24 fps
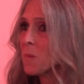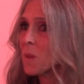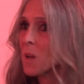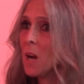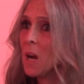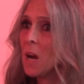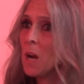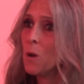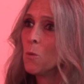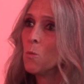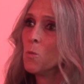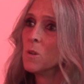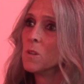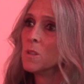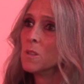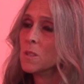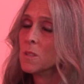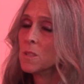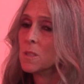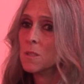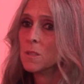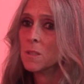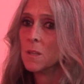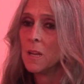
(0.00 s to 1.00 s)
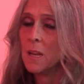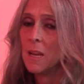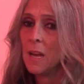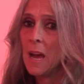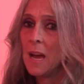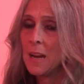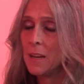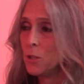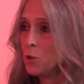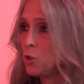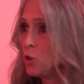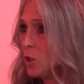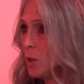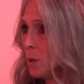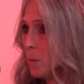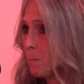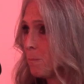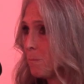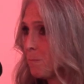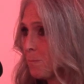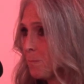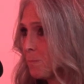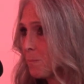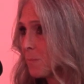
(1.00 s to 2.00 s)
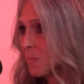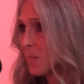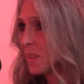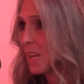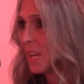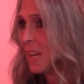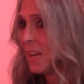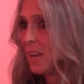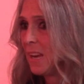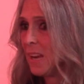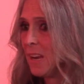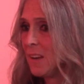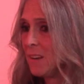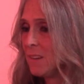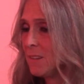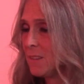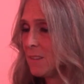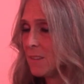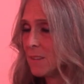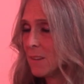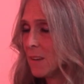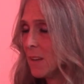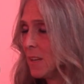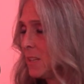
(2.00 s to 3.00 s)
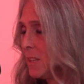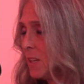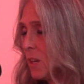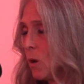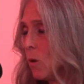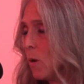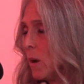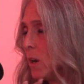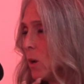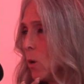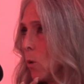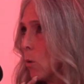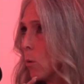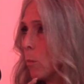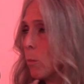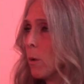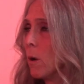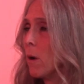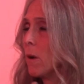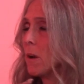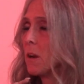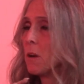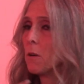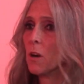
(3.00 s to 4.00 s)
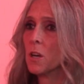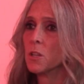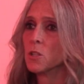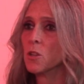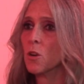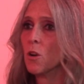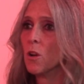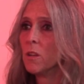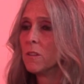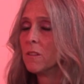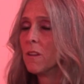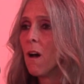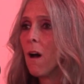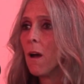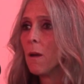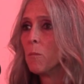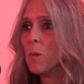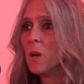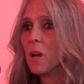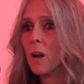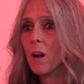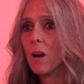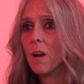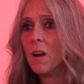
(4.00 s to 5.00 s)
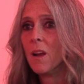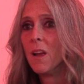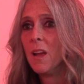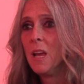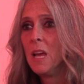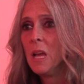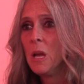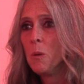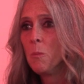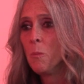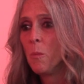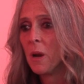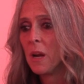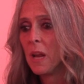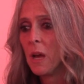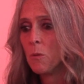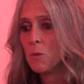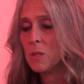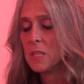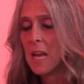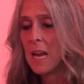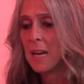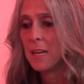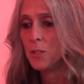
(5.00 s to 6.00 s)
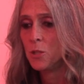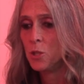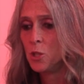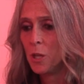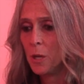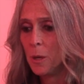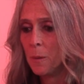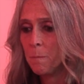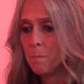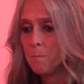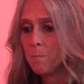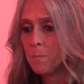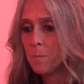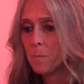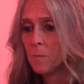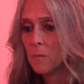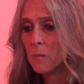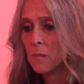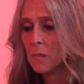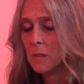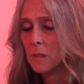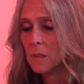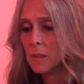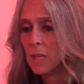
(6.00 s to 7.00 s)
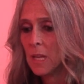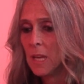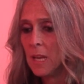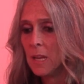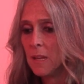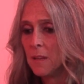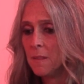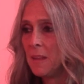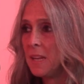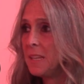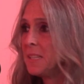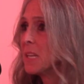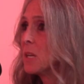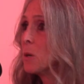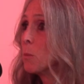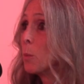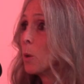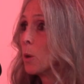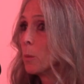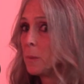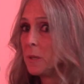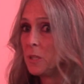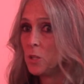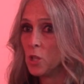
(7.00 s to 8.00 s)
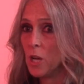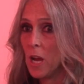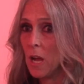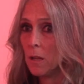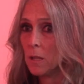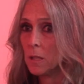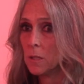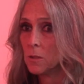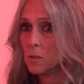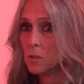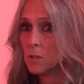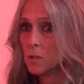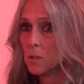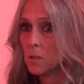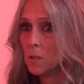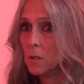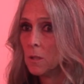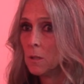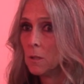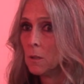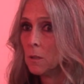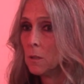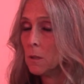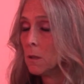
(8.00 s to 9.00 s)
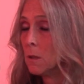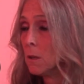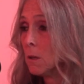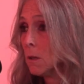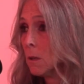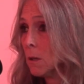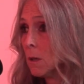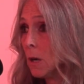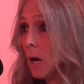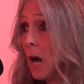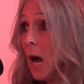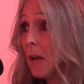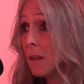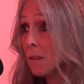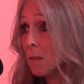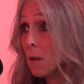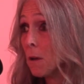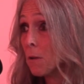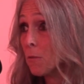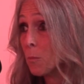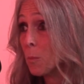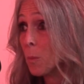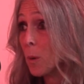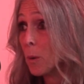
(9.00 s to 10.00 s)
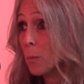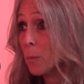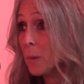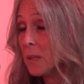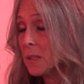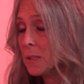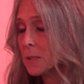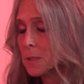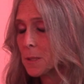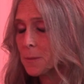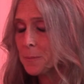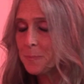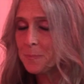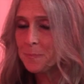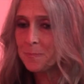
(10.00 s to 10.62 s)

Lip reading: I was at a gym, and I know we're probably crushing on time here, but I was at a gym and they did a burpee challenge. I love burpees.